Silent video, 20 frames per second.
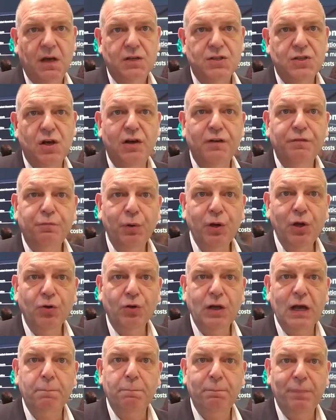So if we
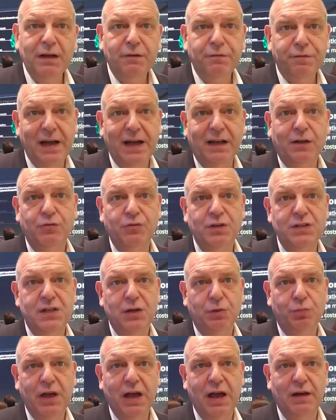look at big factories
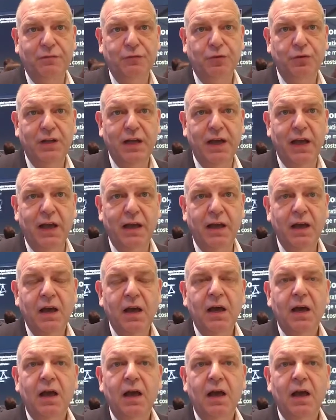that we have today,